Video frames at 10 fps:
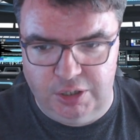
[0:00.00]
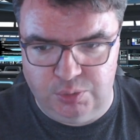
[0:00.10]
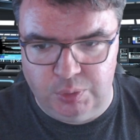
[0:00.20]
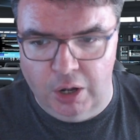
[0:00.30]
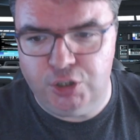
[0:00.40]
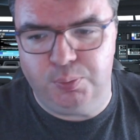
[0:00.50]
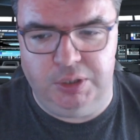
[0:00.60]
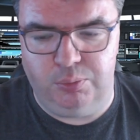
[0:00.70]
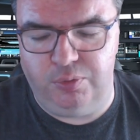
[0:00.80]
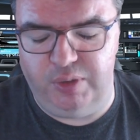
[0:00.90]
is
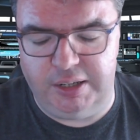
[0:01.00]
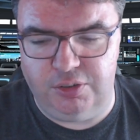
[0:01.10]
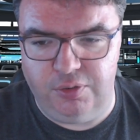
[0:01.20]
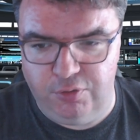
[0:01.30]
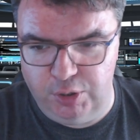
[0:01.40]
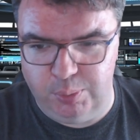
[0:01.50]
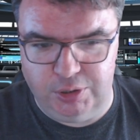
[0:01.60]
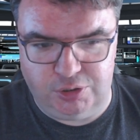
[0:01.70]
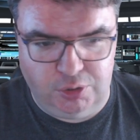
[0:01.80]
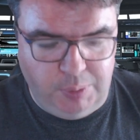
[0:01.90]
100% reflective of their
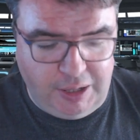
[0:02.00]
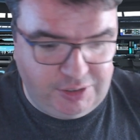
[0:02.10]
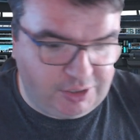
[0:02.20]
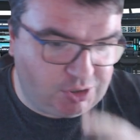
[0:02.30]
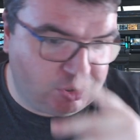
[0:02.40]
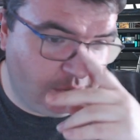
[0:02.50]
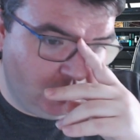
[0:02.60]
personal politics.